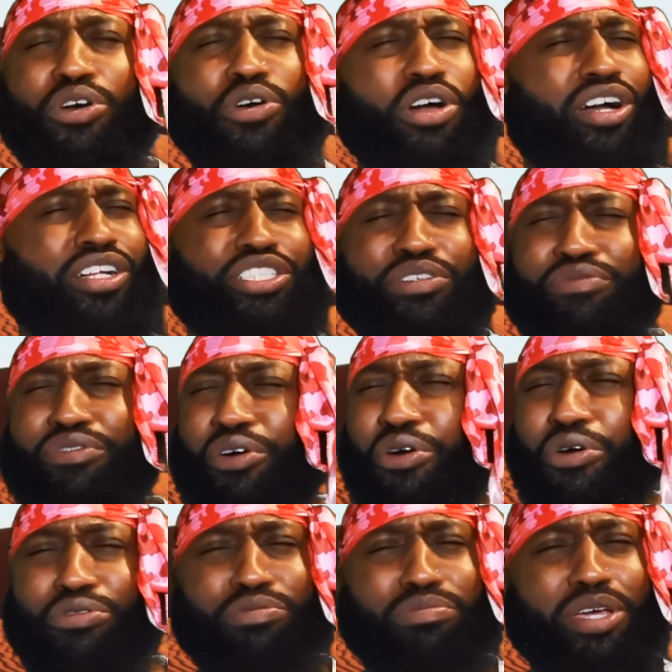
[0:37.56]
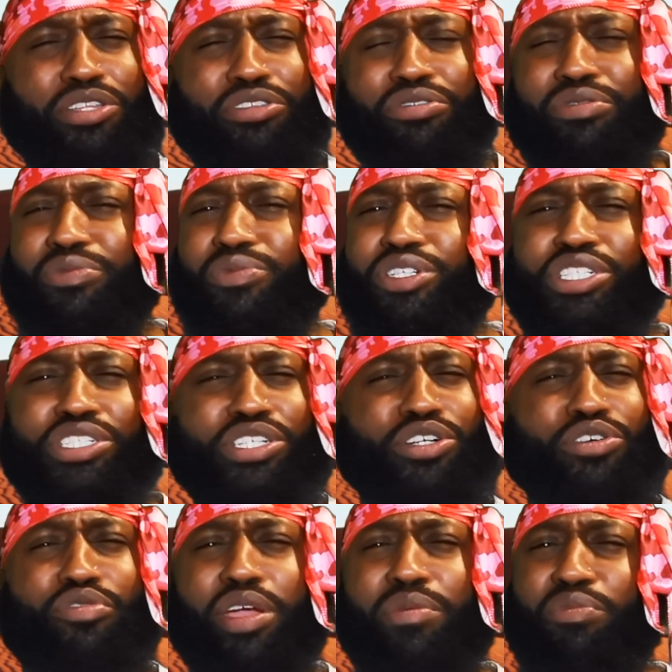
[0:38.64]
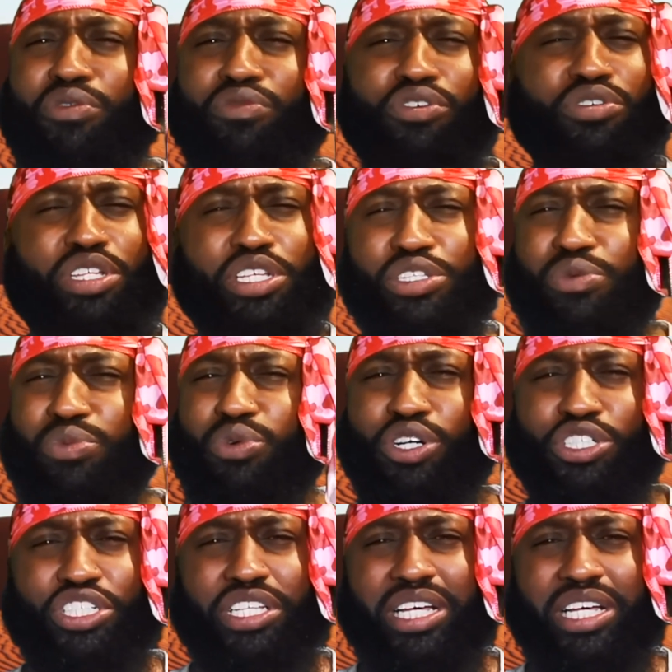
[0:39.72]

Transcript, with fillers: No Country for Old Men, which is a great movie, you need to watch